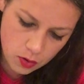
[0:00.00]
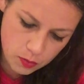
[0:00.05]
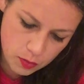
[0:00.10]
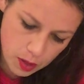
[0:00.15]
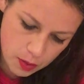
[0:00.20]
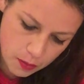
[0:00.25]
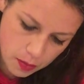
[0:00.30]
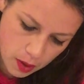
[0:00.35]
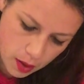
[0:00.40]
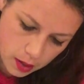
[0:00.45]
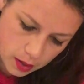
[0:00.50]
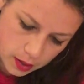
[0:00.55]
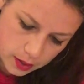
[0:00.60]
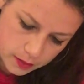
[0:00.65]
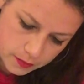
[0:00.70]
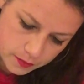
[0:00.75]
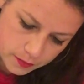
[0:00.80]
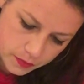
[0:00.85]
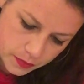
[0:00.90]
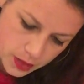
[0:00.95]
in my pocket.
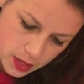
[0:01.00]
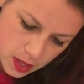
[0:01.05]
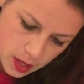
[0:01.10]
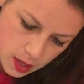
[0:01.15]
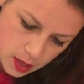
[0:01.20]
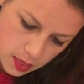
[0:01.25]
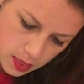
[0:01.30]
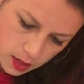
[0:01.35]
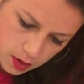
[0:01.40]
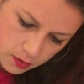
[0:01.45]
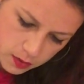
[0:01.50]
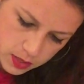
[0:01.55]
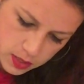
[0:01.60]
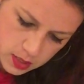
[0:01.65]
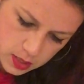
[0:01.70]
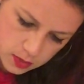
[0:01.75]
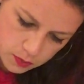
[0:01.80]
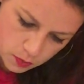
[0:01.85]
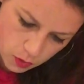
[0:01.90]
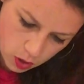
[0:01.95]
That was
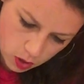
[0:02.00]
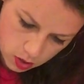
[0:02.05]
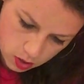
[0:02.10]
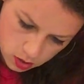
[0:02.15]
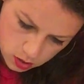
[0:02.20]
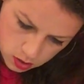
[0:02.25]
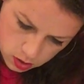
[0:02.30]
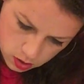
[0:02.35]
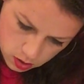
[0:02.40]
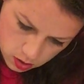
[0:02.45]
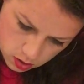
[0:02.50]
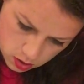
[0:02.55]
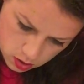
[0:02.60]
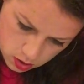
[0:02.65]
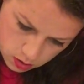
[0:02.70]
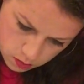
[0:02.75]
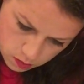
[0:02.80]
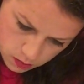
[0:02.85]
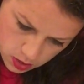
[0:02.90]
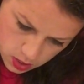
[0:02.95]
smart. Look
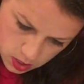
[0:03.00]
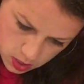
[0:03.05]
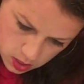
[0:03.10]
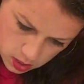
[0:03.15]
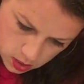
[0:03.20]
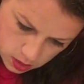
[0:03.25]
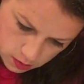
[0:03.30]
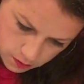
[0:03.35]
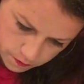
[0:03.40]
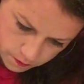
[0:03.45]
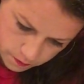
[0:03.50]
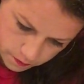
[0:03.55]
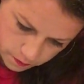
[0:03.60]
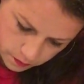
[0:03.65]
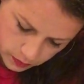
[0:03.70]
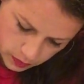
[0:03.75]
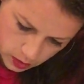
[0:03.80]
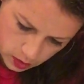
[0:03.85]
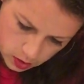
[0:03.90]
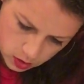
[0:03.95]
at me.
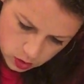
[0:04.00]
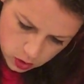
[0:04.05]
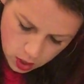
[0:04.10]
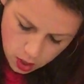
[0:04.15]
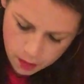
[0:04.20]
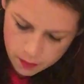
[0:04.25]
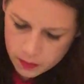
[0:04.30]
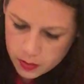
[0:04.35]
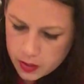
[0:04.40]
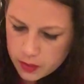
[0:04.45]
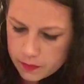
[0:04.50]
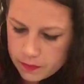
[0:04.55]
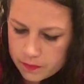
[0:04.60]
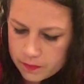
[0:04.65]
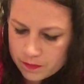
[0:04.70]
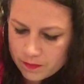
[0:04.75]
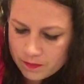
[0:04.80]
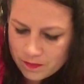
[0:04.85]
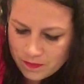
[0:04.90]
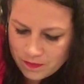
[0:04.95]
Good job.
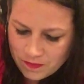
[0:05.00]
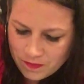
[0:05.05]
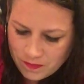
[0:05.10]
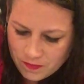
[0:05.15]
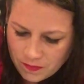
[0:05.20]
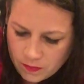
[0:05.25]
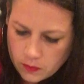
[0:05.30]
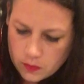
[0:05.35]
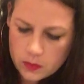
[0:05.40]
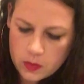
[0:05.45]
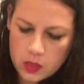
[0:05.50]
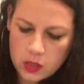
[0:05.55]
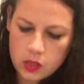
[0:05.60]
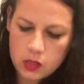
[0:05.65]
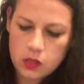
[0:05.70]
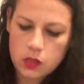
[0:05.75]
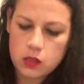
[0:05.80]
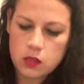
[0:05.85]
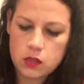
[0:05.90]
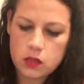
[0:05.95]

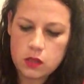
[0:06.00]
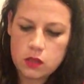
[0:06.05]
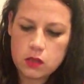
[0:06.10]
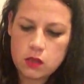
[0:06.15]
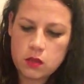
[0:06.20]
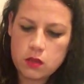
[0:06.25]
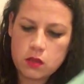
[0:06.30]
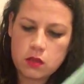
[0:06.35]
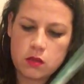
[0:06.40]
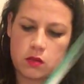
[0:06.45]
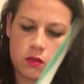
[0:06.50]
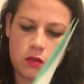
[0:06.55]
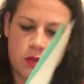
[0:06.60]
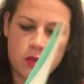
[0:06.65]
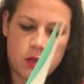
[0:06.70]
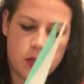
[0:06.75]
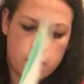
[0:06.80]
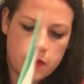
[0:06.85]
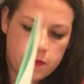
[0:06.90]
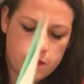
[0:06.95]
Oh,
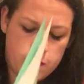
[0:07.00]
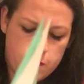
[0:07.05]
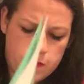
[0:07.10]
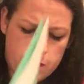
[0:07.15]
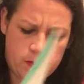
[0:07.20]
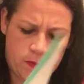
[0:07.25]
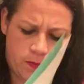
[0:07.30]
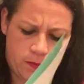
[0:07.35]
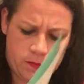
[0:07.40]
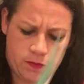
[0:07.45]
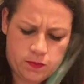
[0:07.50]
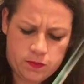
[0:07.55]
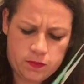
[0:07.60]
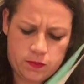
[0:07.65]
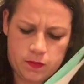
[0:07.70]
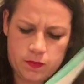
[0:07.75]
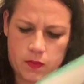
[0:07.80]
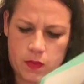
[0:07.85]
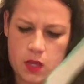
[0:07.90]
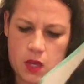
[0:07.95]

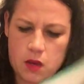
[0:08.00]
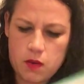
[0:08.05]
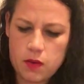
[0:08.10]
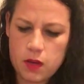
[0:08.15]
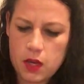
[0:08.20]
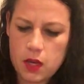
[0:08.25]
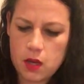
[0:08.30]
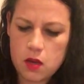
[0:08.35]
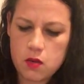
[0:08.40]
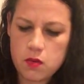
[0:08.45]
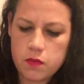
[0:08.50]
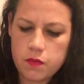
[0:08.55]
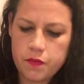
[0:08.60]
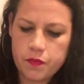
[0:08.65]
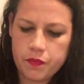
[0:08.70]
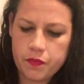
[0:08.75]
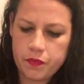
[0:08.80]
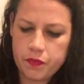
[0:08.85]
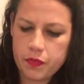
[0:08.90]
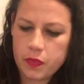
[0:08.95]
there we go.
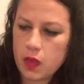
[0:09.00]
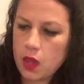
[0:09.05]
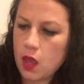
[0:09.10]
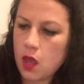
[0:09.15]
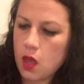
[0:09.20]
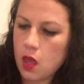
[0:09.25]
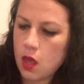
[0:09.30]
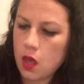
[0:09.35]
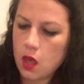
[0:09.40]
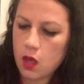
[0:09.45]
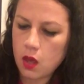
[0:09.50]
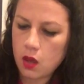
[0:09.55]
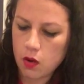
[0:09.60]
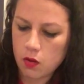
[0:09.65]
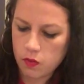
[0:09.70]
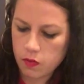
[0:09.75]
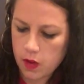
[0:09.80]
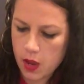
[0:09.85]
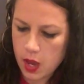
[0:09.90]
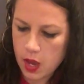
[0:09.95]
All
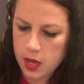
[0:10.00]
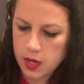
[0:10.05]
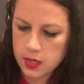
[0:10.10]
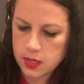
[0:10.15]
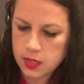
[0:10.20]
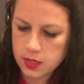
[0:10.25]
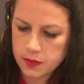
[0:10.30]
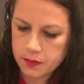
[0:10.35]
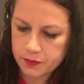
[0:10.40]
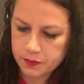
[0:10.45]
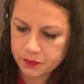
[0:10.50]
right.